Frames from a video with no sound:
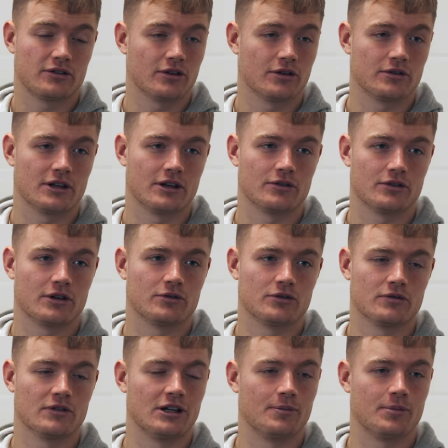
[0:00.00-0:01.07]
So yeah, it was
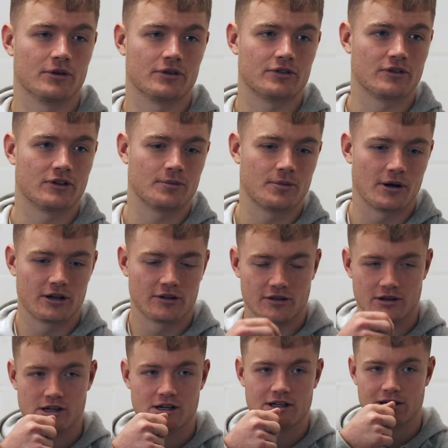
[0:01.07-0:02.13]
a really positive experience
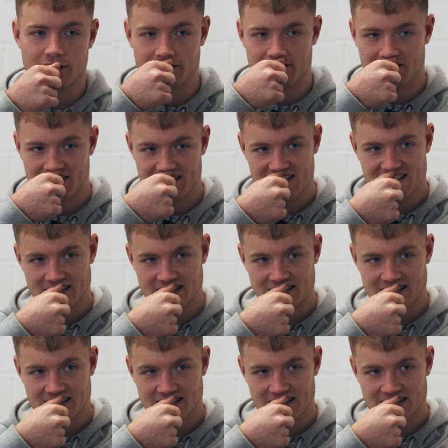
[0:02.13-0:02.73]
and that loads.